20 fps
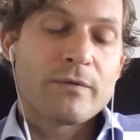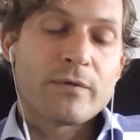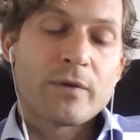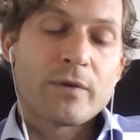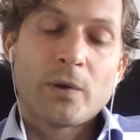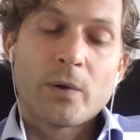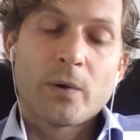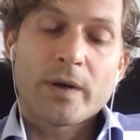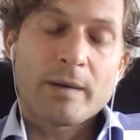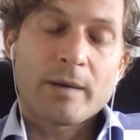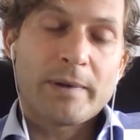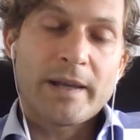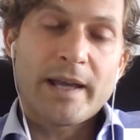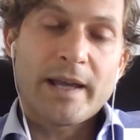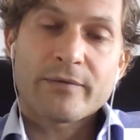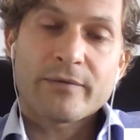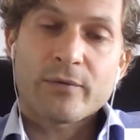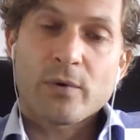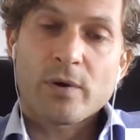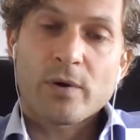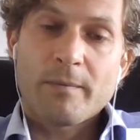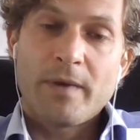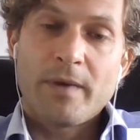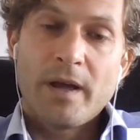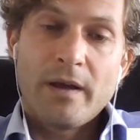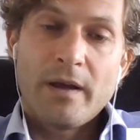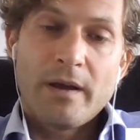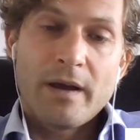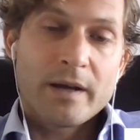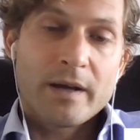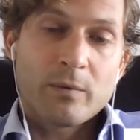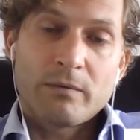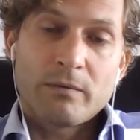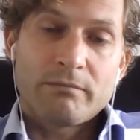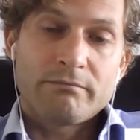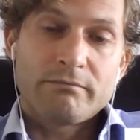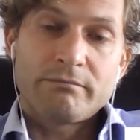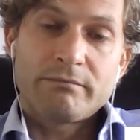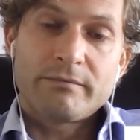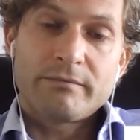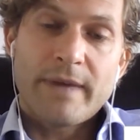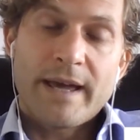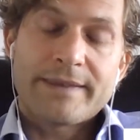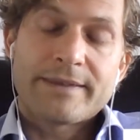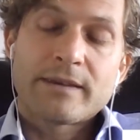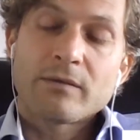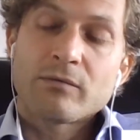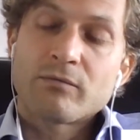if you look at a platform at